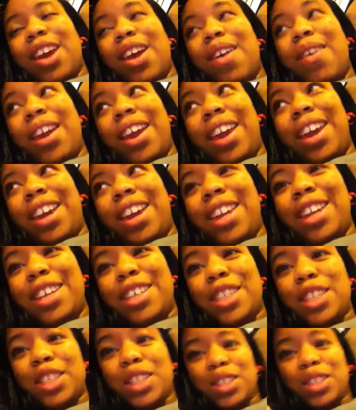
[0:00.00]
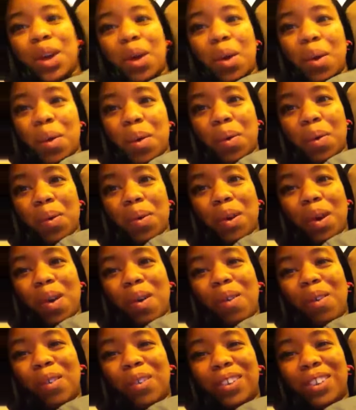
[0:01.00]
Okay, it is so
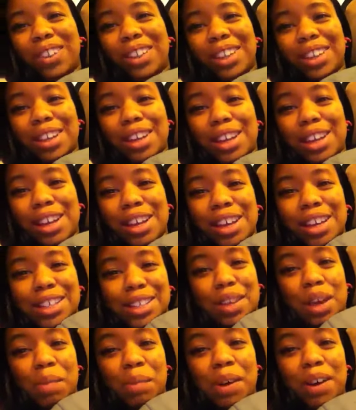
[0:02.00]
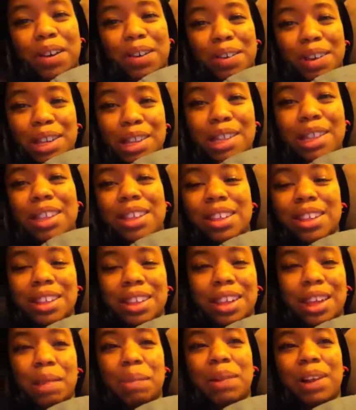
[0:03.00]
cold. So I'm underneath
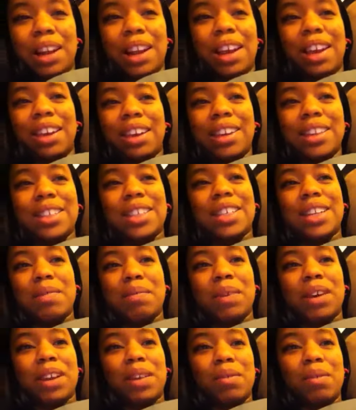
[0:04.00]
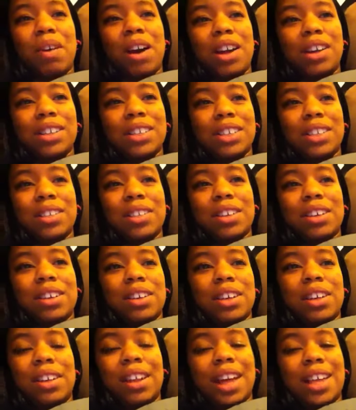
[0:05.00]
a blanket and I'm gonna watch
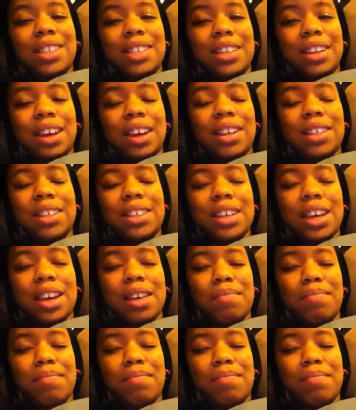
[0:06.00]
last night's